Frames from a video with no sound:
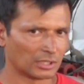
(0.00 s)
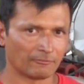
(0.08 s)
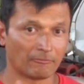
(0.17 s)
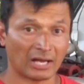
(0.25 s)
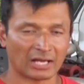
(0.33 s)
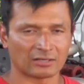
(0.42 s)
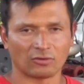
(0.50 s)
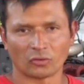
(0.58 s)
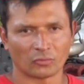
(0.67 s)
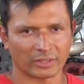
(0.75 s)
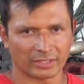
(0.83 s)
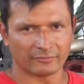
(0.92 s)
a Mack
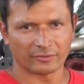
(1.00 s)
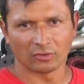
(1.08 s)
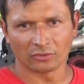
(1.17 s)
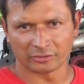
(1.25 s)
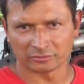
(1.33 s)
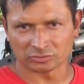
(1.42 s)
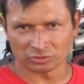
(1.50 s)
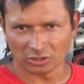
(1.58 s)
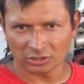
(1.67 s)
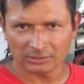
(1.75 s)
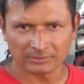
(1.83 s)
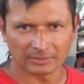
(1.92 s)
or whatever other
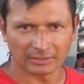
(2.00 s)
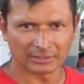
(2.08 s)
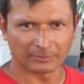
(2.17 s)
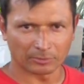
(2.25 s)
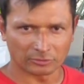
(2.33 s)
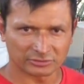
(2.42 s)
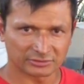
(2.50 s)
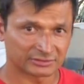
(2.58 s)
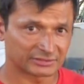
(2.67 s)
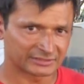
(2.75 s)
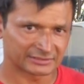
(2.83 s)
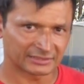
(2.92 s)
truck, the process
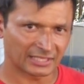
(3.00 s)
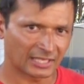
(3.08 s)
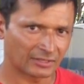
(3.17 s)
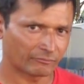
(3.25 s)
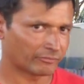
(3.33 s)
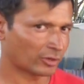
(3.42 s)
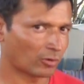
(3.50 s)
is the same.